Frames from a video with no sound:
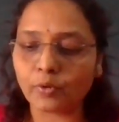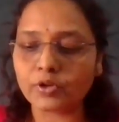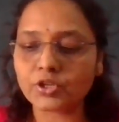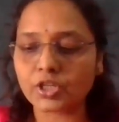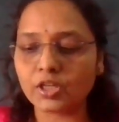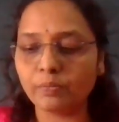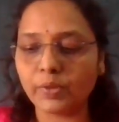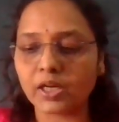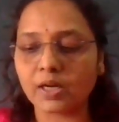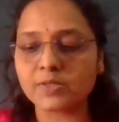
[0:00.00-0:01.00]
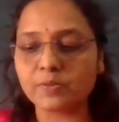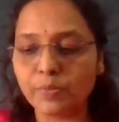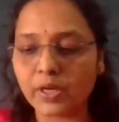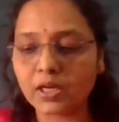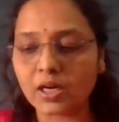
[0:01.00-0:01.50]
portion becomes
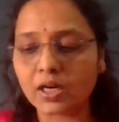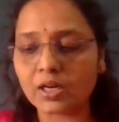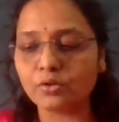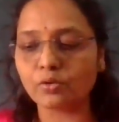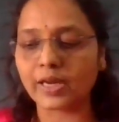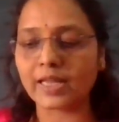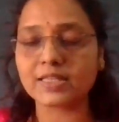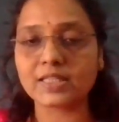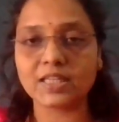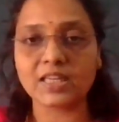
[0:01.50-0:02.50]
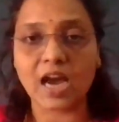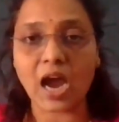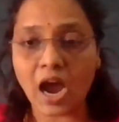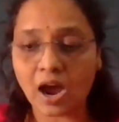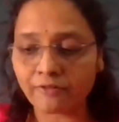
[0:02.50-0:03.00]
bigger, you can see
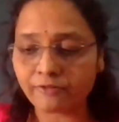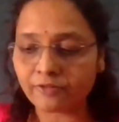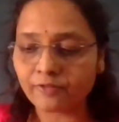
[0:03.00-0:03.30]
half